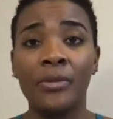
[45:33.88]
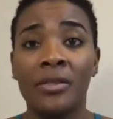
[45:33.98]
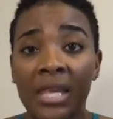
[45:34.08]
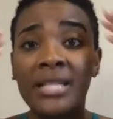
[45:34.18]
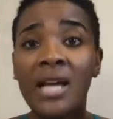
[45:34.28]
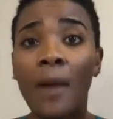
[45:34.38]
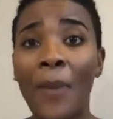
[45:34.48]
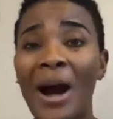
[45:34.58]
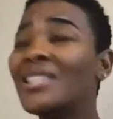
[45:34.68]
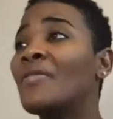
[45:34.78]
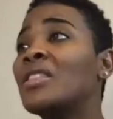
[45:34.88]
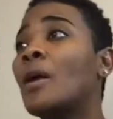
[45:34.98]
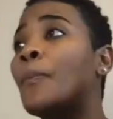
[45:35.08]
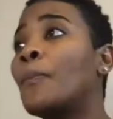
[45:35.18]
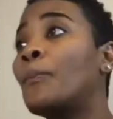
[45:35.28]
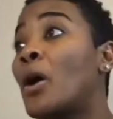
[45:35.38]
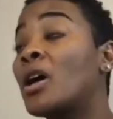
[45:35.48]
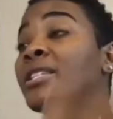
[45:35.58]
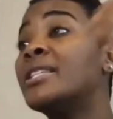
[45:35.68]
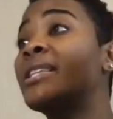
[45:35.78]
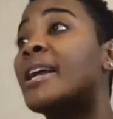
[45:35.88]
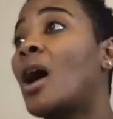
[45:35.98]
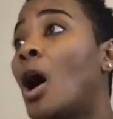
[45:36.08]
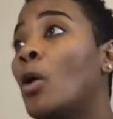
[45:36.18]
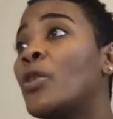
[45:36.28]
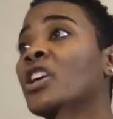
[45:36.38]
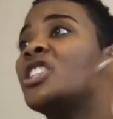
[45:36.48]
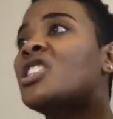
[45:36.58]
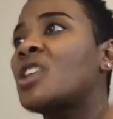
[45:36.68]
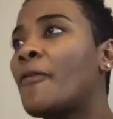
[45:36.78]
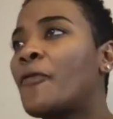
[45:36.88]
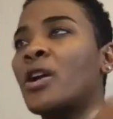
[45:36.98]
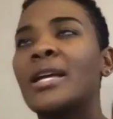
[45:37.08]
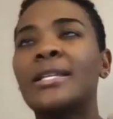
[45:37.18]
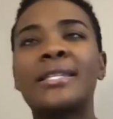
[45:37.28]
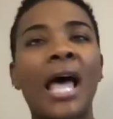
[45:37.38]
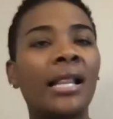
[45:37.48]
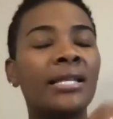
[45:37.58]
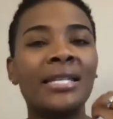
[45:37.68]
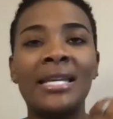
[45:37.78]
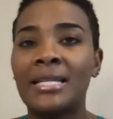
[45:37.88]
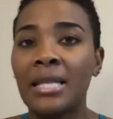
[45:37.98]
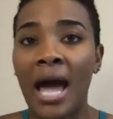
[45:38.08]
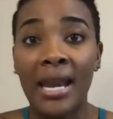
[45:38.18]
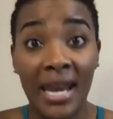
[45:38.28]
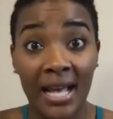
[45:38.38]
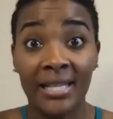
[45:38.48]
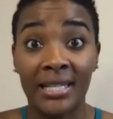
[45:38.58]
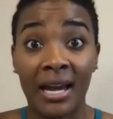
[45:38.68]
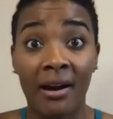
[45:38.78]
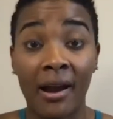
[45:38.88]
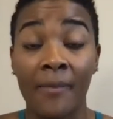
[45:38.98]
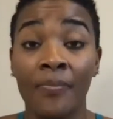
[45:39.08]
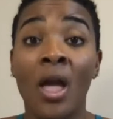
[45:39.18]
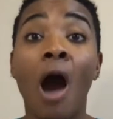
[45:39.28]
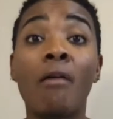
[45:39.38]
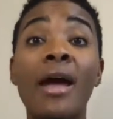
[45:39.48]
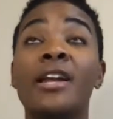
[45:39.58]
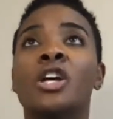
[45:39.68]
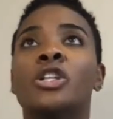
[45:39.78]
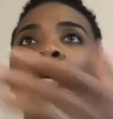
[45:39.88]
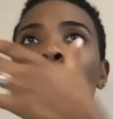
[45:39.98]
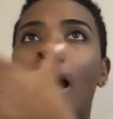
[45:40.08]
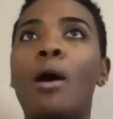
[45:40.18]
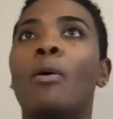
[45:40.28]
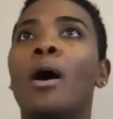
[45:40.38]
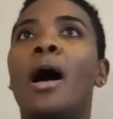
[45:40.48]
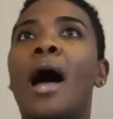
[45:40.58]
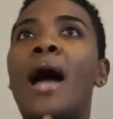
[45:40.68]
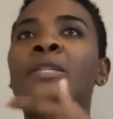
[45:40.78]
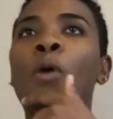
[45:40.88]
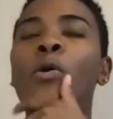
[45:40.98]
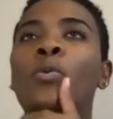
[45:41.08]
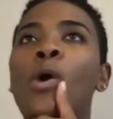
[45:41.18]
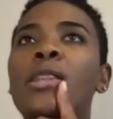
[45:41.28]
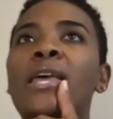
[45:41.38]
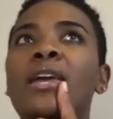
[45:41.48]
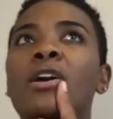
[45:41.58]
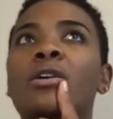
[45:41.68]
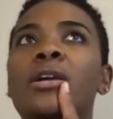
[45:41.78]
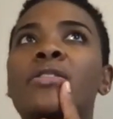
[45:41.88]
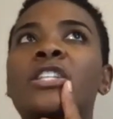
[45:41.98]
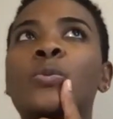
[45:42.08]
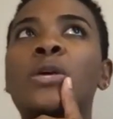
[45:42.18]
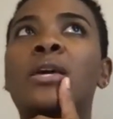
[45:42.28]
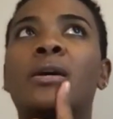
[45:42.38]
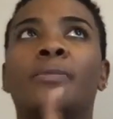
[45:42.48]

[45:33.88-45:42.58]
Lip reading: These are parts of it. There are persons that are out there suffering in silence. It is not necessary. All right. So now I spoke with one lady earlier this week.